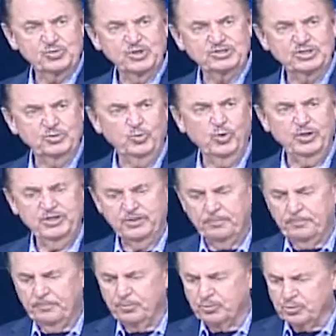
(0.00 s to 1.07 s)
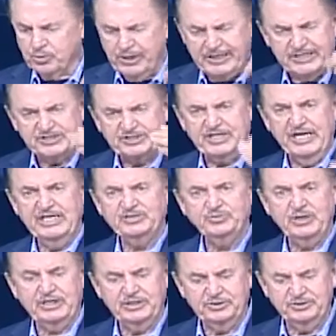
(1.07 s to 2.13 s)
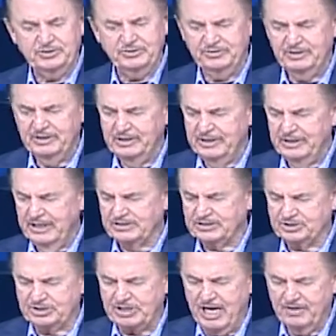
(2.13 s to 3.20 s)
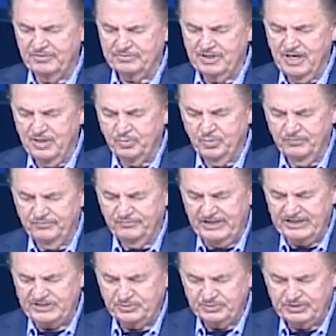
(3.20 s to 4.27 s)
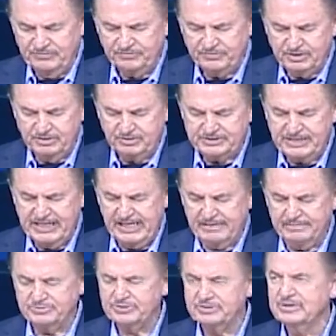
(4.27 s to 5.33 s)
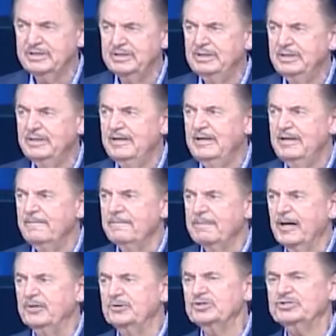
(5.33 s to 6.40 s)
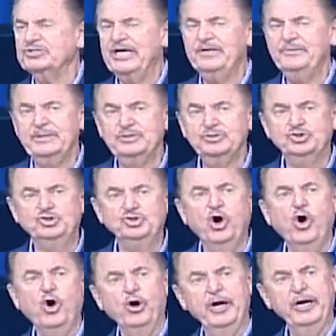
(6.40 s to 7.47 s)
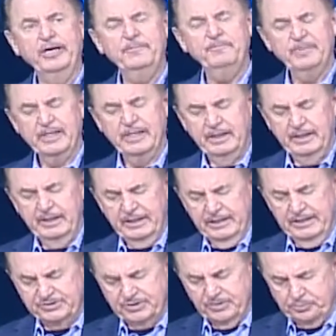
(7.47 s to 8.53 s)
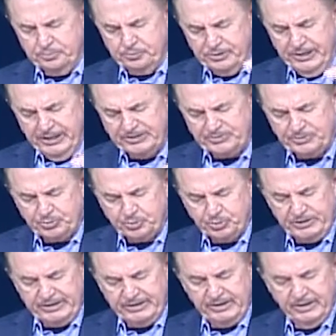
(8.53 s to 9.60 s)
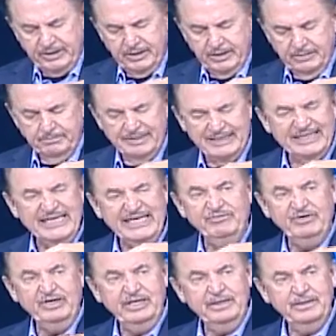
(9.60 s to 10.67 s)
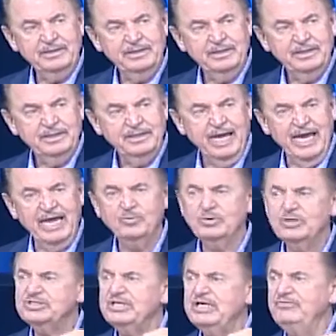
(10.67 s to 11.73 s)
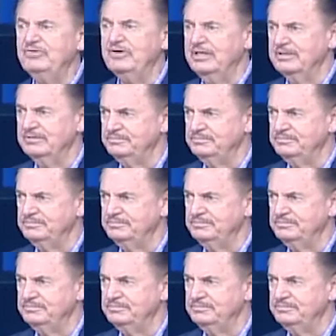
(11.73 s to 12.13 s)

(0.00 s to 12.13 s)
What's the, one of the greatest things we can do as a child of God when we're faced with difficult times? Understand that joy is the bridge between believing and receiving.